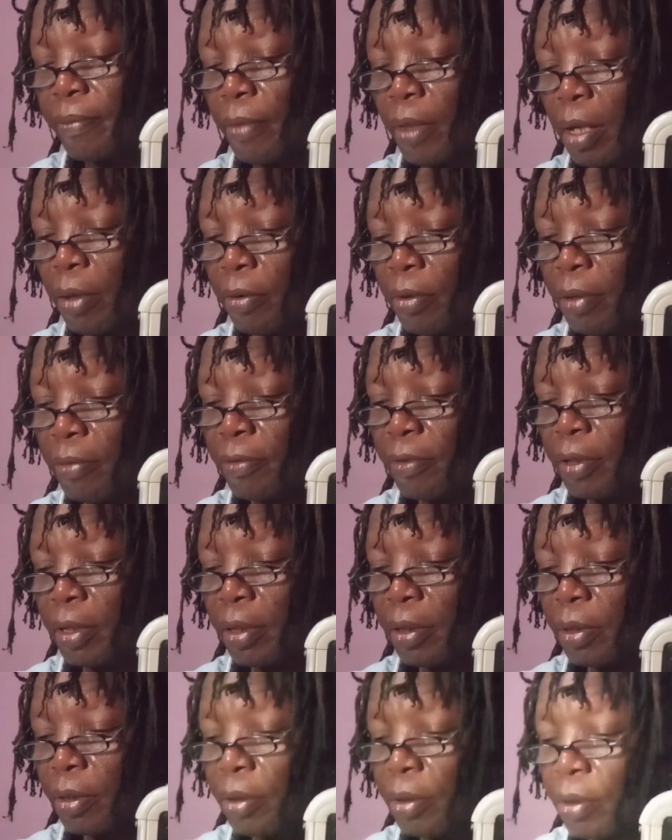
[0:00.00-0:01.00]
However,
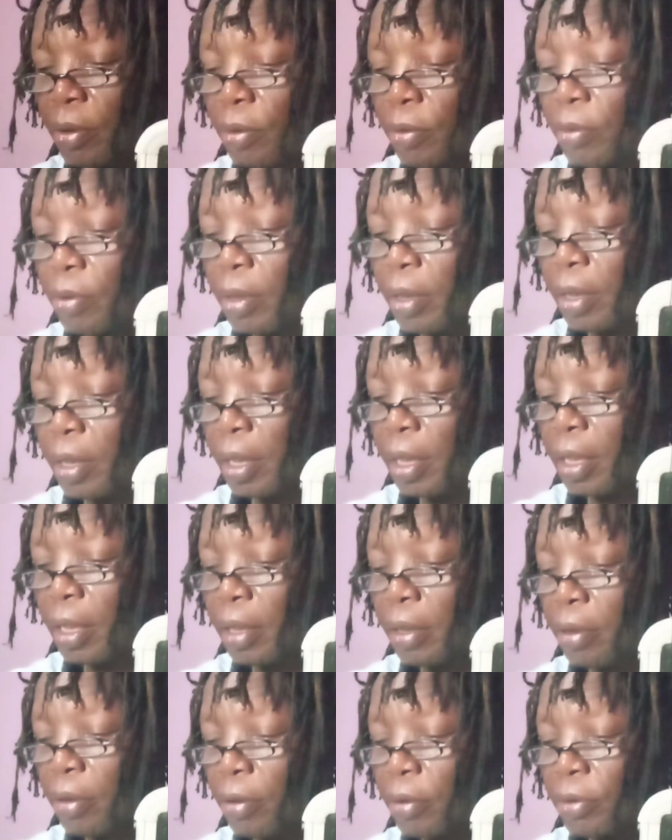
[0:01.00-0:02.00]
we are really
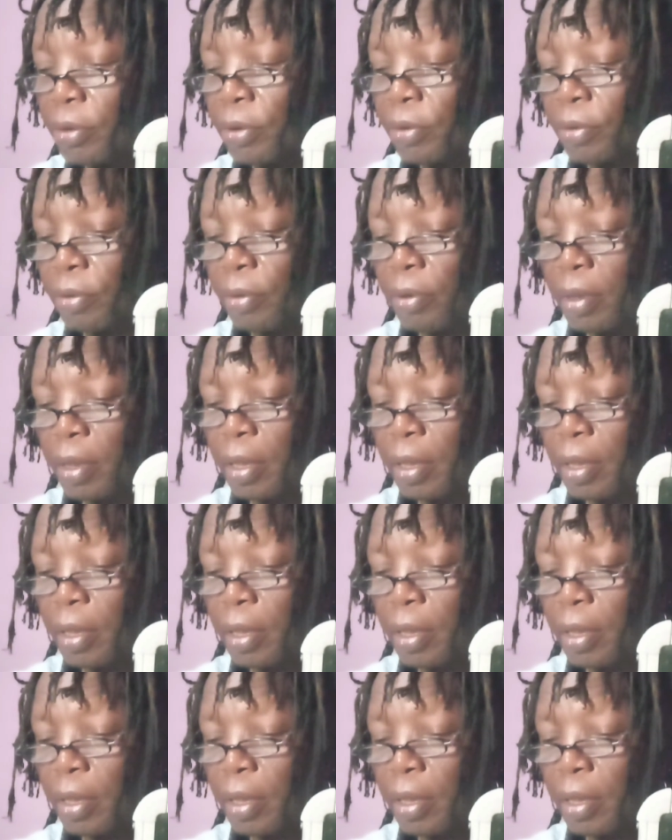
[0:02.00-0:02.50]
close to